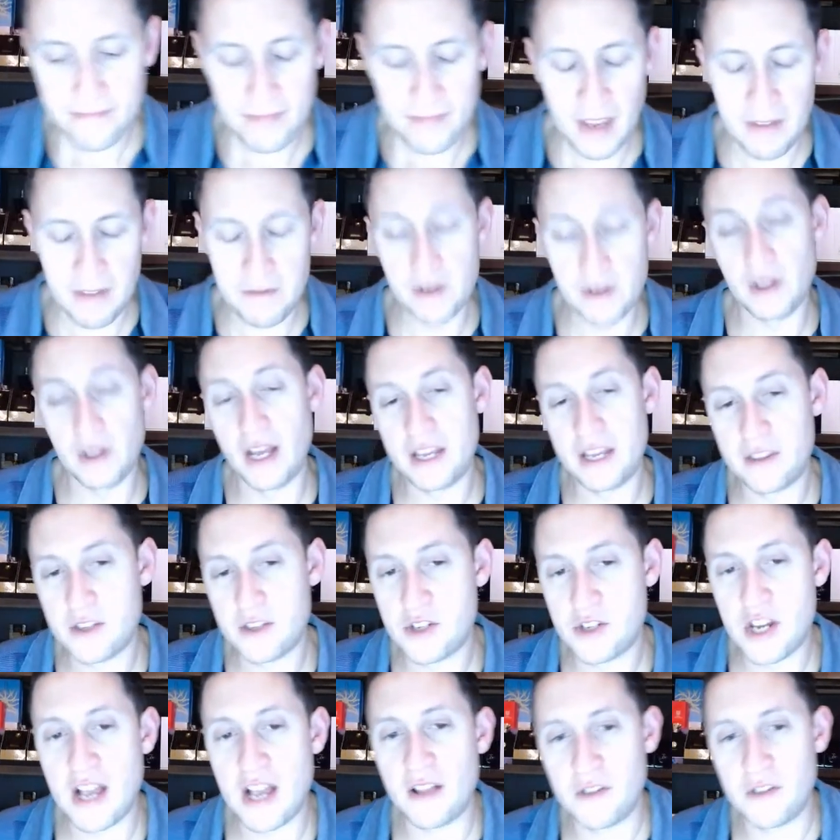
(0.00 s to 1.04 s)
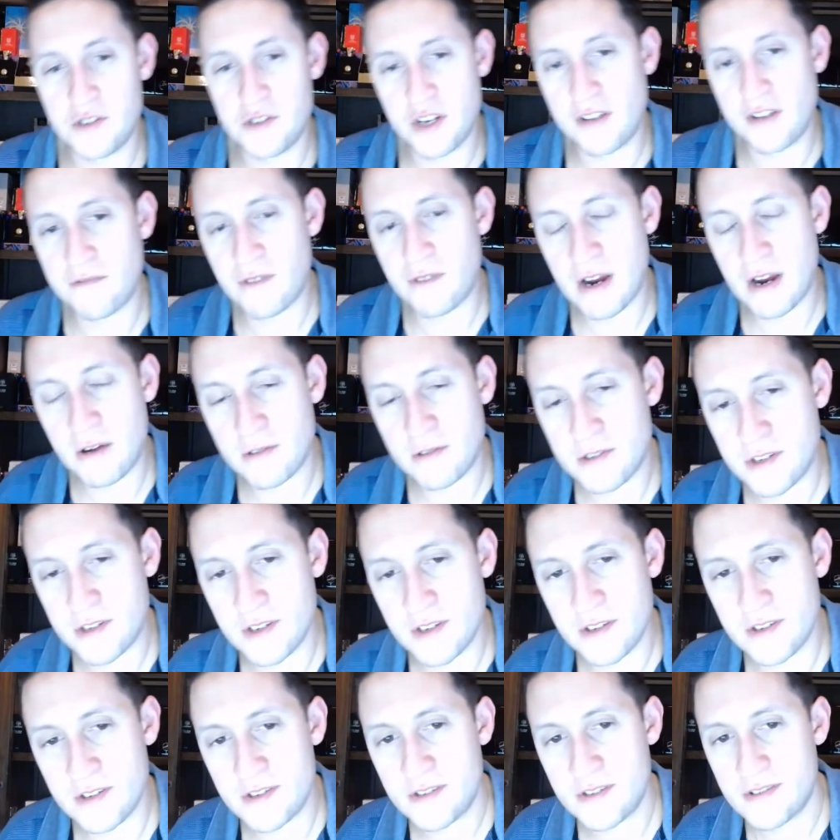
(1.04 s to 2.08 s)
if you like the challenging
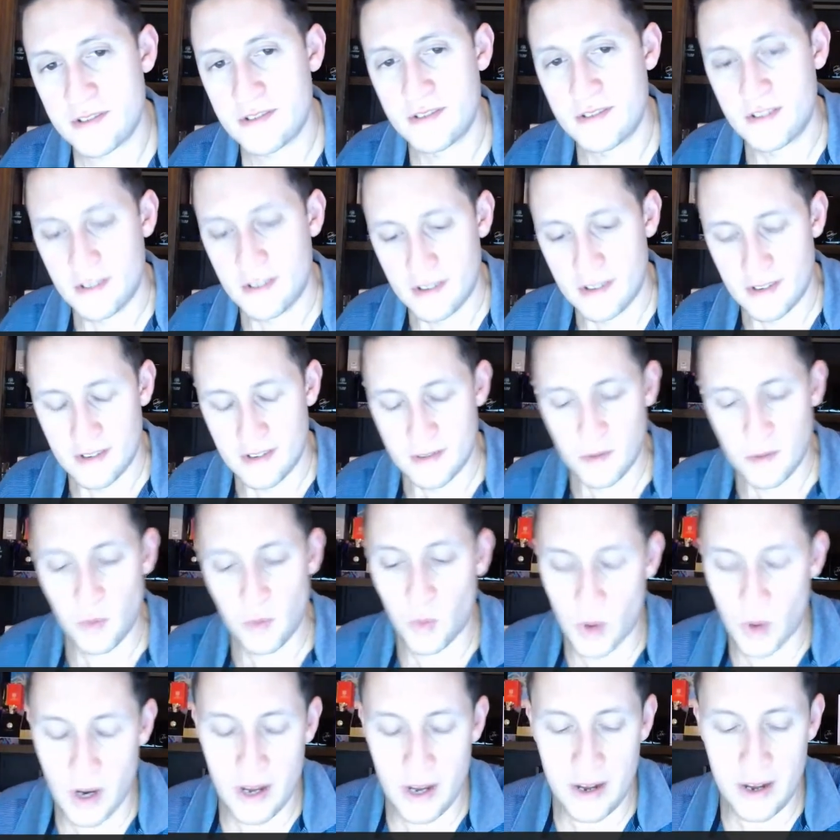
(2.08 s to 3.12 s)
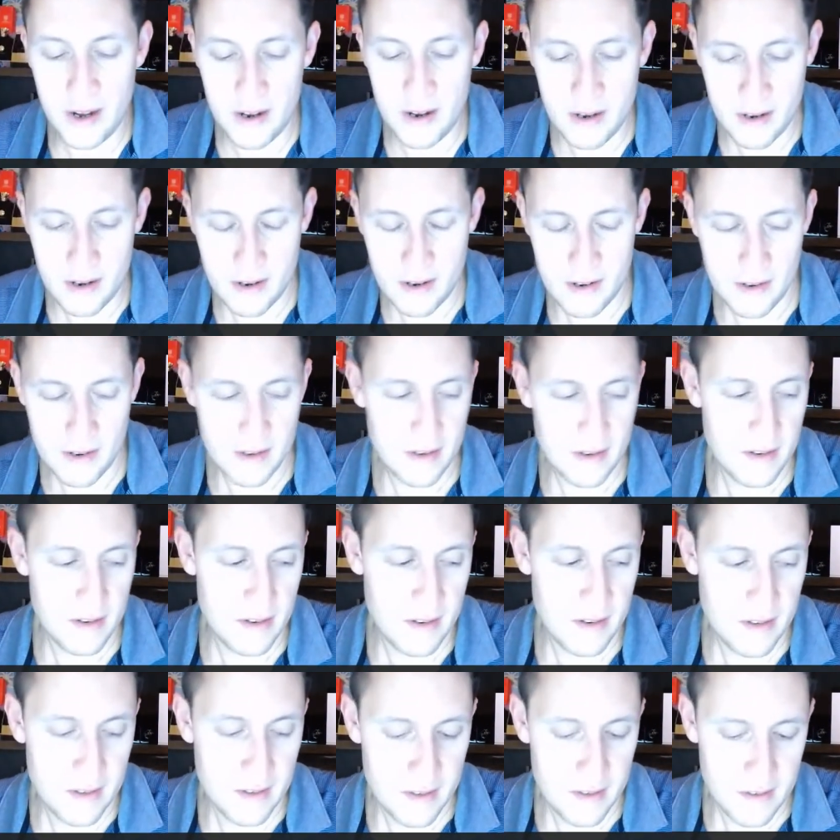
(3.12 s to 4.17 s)
fragrances. One
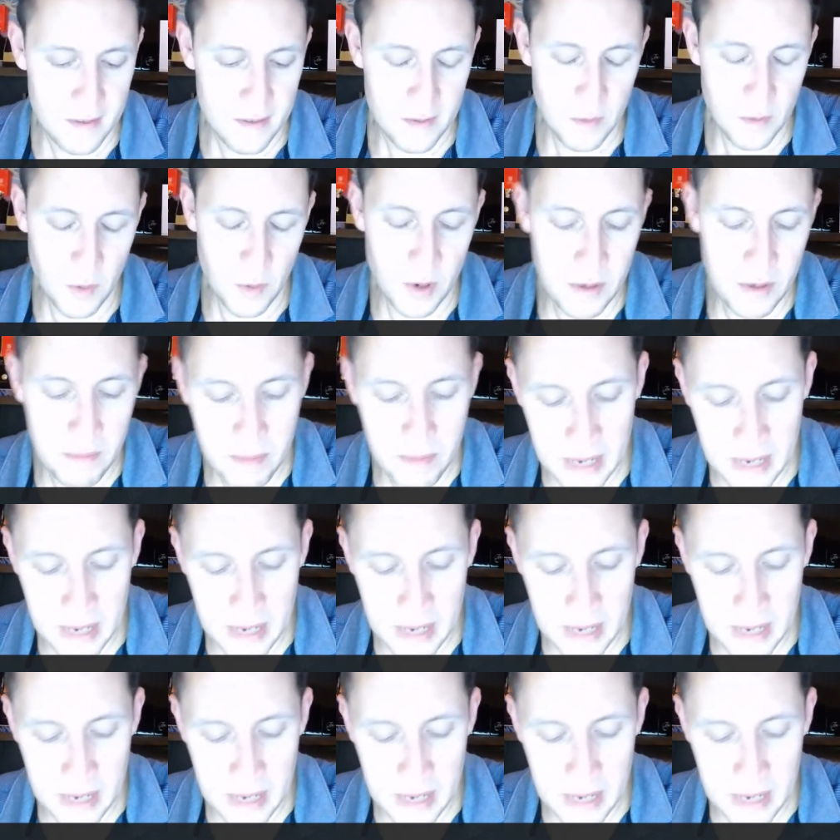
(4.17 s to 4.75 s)
would